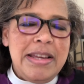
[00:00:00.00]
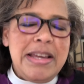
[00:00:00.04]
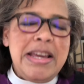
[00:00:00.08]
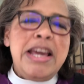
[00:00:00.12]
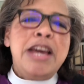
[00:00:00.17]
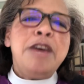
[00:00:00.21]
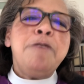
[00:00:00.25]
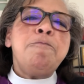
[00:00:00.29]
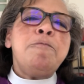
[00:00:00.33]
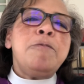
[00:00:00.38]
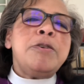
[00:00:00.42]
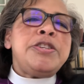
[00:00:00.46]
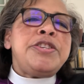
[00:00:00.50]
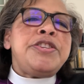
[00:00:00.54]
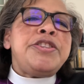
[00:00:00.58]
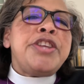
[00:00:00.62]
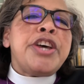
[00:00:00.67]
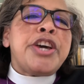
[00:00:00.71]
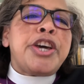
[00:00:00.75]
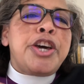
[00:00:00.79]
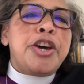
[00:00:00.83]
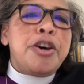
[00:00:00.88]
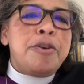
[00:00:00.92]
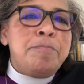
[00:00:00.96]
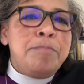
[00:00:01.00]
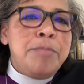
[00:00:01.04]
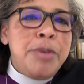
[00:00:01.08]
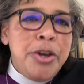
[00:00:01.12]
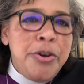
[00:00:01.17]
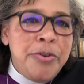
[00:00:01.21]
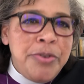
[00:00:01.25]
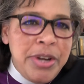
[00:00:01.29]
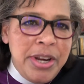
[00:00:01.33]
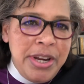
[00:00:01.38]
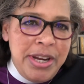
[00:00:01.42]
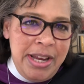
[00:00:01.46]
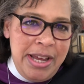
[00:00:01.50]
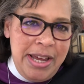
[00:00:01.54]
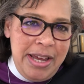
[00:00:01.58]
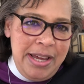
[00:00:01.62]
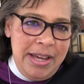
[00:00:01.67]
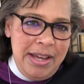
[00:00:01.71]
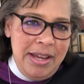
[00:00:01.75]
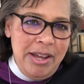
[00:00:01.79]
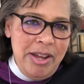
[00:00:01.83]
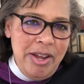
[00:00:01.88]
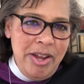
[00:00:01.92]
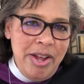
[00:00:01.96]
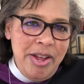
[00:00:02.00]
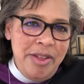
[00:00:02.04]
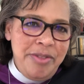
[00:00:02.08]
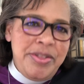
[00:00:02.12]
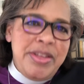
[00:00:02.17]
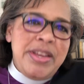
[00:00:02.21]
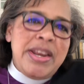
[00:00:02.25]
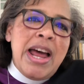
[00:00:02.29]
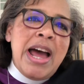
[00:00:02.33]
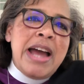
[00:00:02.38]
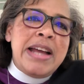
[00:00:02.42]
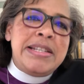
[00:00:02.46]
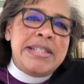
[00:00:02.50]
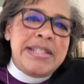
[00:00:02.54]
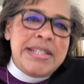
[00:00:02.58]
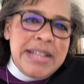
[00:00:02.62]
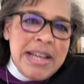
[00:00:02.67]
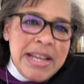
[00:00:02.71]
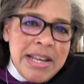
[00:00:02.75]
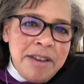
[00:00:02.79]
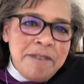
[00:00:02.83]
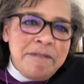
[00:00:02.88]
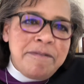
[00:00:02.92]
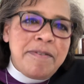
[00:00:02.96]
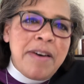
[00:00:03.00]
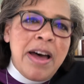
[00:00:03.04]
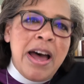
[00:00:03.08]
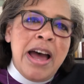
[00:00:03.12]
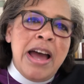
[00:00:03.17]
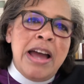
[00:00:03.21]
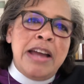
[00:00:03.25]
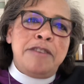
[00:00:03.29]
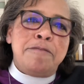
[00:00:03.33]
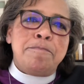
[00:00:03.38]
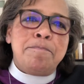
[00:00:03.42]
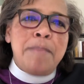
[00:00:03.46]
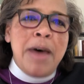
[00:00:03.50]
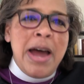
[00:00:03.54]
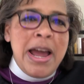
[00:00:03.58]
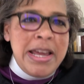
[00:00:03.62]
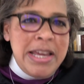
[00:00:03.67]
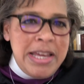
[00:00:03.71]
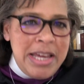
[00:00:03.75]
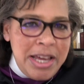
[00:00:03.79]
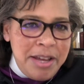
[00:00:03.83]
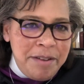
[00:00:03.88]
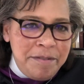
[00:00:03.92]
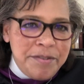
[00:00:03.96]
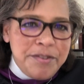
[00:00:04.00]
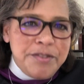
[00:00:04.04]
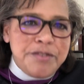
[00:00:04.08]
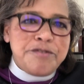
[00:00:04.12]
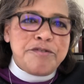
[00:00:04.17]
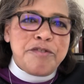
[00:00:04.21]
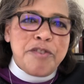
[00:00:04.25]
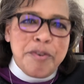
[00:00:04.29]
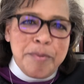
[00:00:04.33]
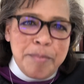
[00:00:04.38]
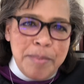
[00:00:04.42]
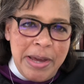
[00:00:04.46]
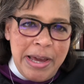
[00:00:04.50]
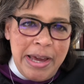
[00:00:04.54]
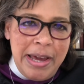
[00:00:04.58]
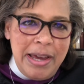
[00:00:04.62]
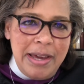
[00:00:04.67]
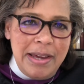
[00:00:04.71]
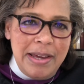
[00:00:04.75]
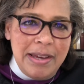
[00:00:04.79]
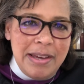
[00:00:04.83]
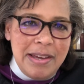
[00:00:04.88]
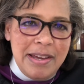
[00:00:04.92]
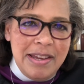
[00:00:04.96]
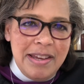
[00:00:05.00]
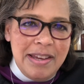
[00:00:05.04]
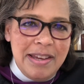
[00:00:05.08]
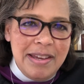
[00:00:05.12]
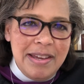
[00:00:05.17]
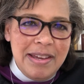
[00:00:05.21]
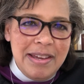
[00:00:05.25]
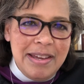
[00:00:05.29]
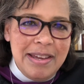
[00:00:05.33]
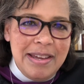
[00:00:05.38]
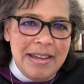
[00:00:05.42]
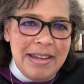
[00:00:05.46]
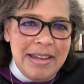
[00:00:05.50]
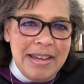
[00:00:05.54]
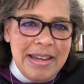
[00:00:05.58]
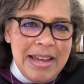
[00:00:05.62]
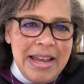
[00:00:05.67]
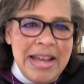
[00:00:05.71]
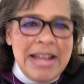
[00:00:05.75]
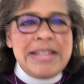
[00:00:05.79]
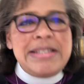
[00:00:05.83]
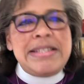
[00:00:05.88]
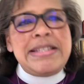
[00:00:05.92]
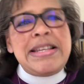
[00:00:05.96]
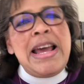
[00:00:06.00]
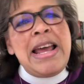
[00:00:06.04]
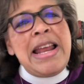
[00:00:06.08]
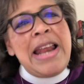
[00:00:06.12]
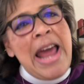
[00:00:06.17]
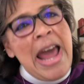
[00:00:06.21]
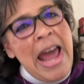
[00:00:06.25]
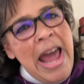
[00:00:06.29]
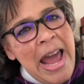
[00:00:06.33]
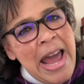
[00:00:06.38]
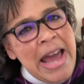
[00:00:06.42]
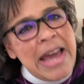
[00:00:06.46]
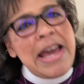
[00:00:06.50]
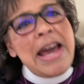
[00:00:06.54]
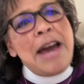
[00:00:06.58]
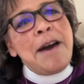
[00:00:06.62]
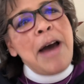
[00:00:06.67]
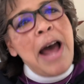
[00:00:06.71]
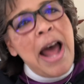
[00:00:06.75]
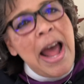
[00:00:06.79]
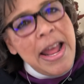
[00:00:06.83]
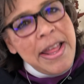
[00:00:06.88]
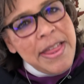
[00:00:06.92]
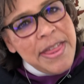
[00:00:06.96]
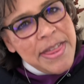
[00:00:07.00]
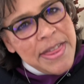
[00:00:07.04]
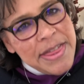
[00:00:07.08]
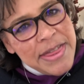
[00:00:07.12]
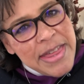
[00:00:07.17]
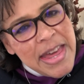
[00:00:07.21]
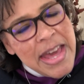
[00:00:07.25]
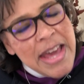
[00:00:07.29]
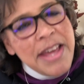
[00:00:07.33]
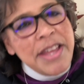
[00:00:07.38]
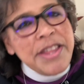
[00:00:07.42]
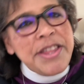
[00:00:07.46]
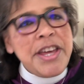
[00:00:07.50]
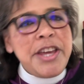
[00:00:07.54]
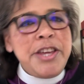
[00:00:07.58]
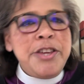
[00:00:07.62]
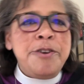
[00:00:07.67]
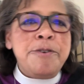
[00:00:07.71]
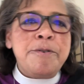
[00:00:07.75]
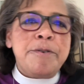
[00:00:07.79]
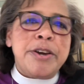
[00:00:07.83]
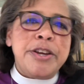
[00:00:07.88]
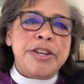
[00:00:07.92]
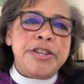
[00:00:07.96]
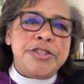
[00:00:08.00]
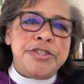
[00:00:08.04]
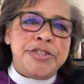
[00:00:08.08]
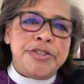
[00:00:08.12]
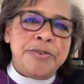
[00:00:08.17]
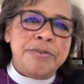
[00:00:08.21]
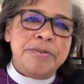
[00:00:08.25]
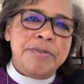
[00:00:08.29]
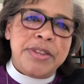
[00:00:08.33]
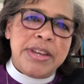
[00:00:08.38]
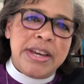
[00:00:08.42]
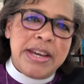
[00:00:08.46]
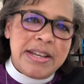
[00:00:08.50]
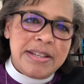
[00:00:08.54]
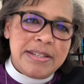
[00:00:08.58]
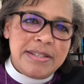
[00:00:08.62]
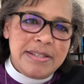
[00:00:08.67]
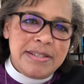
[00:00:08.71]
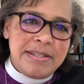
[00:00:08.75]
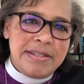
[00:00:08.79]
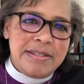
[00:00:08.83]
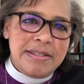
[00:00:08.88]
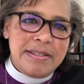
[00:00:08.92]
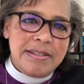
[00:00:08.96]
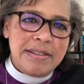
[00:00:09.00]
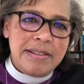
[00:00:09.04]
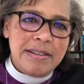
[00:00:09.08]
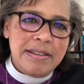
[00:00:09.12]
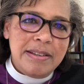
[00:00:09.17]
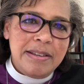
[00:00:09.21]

It was the community that identified my gifts for me and said, hey, I think that you could do this.